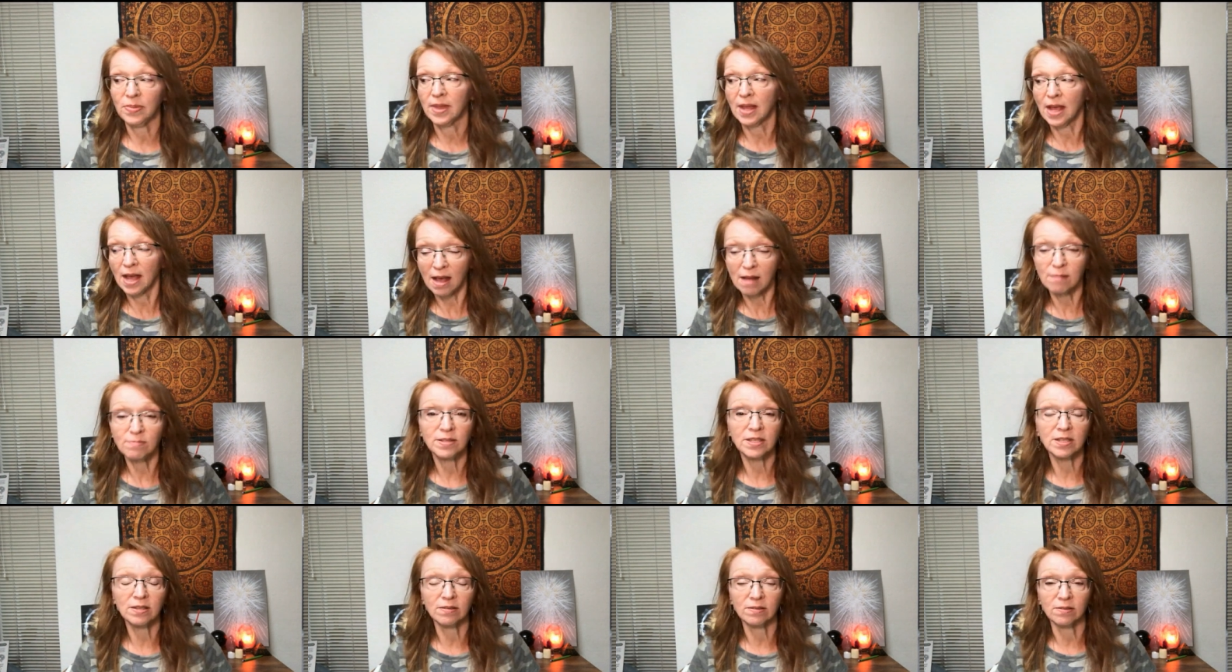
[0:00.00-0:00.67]

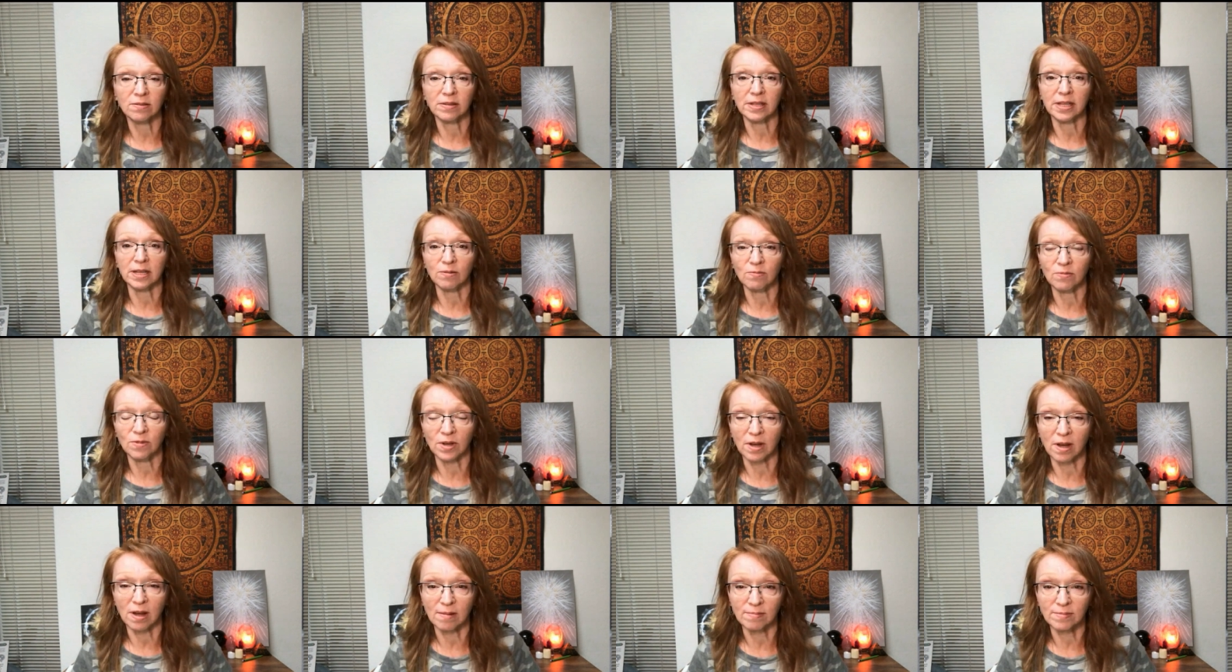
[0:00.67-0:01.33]
Absolutely, it
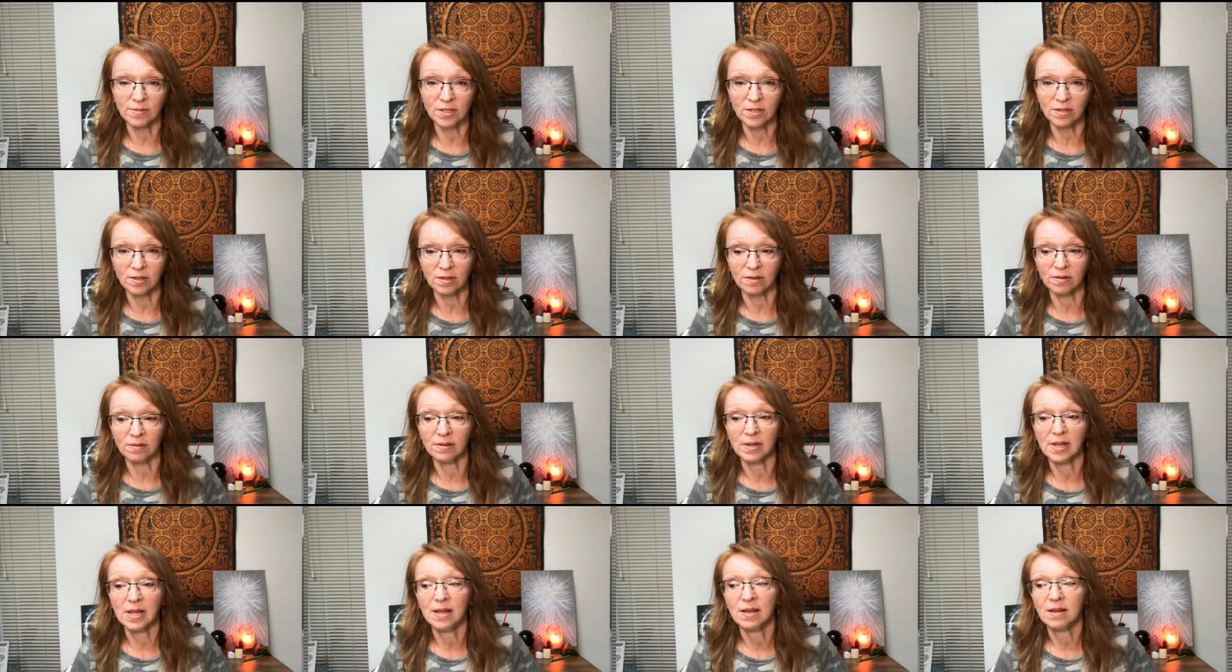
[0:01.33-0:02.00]
will come to you.
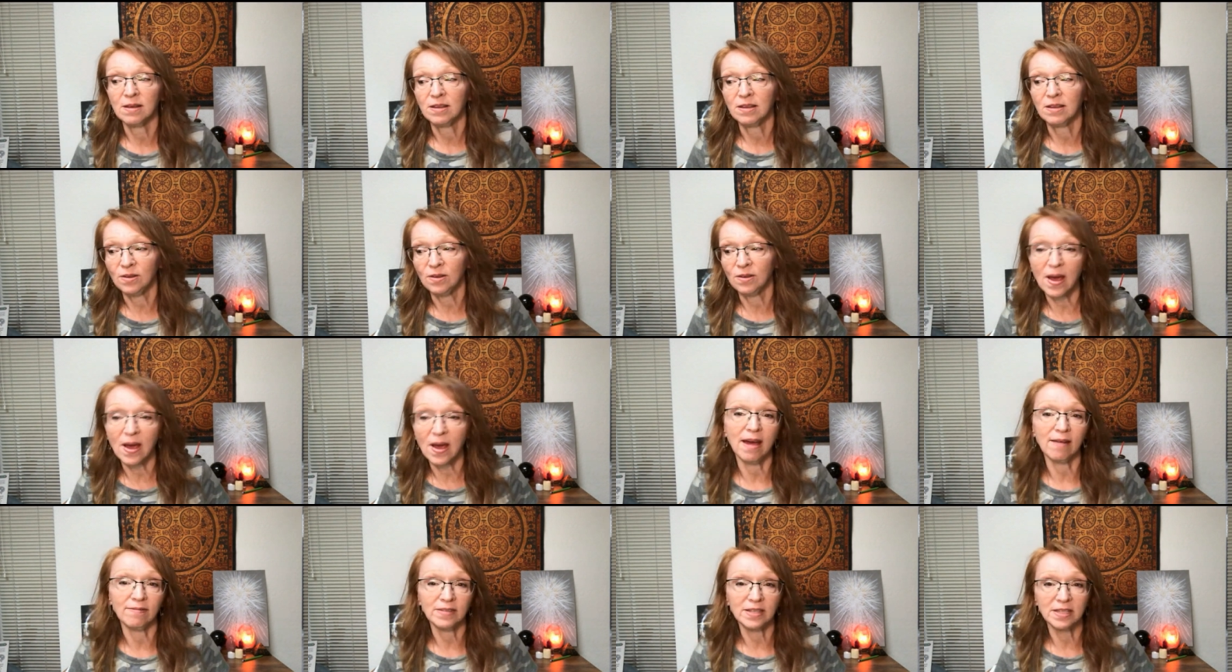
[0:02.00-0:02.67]
You
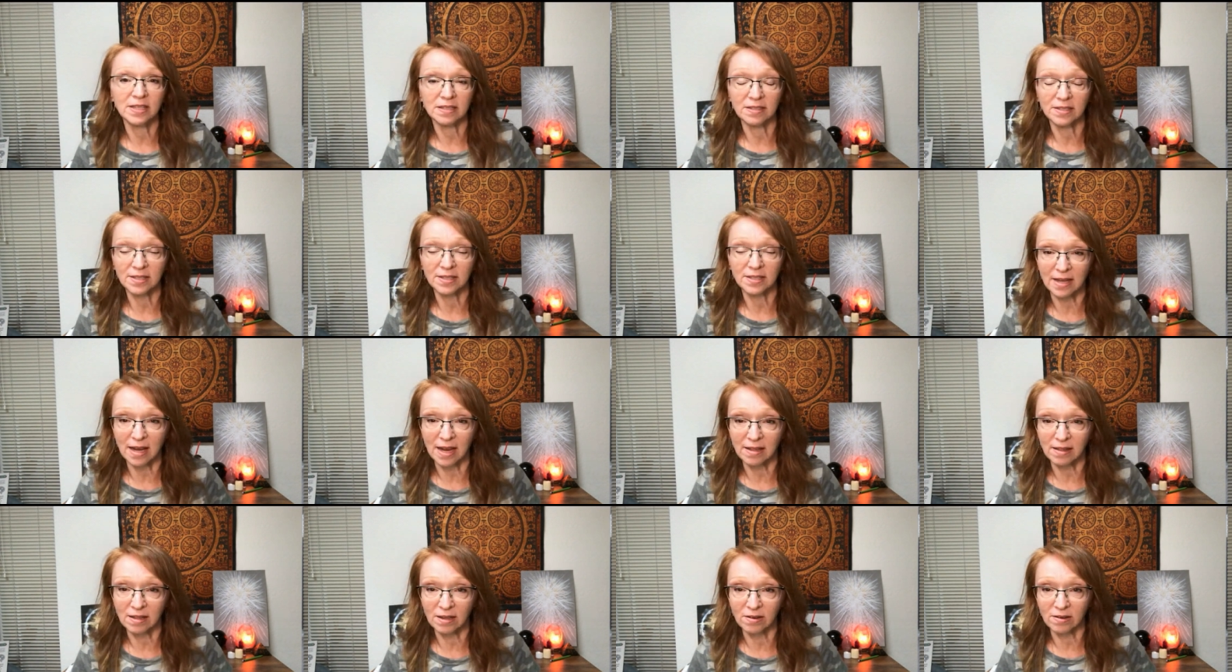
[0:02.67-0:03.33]
have to
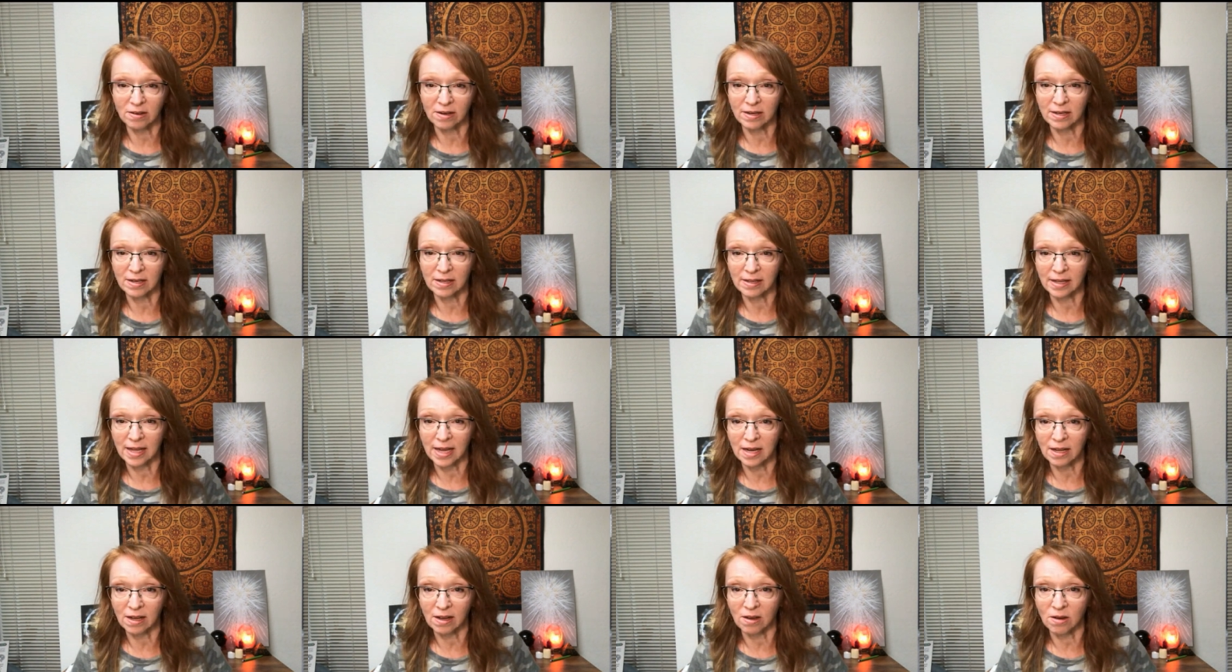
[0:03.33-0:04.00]
decide that you're going to
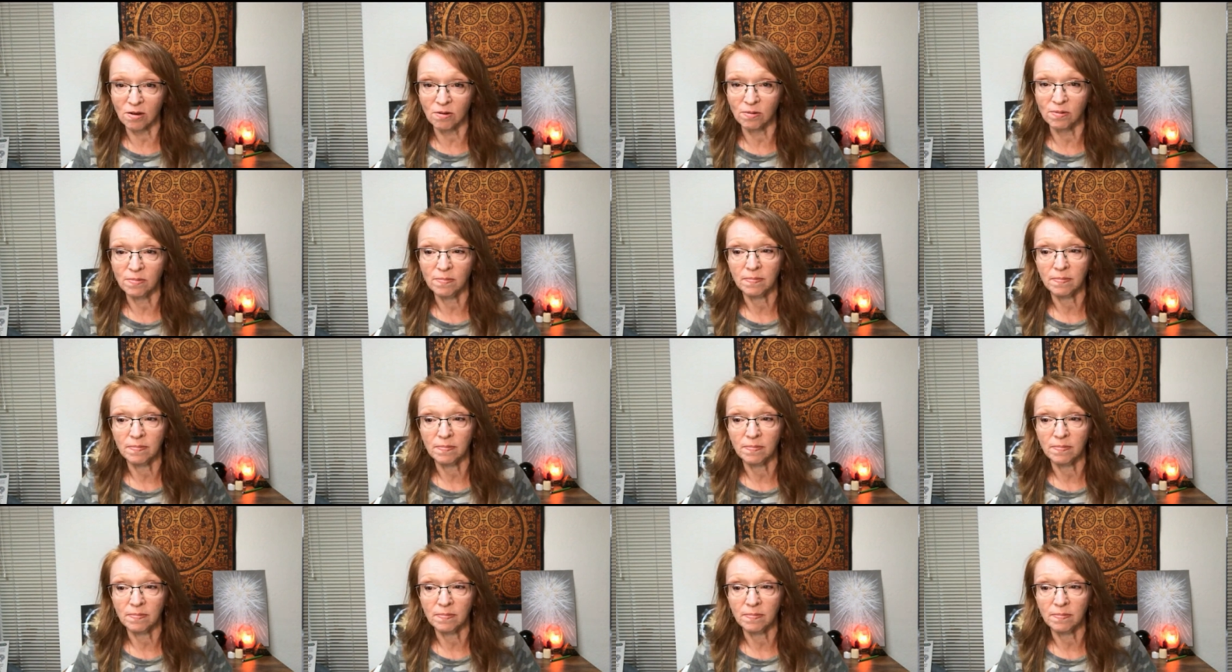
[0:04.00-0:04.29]
let it go.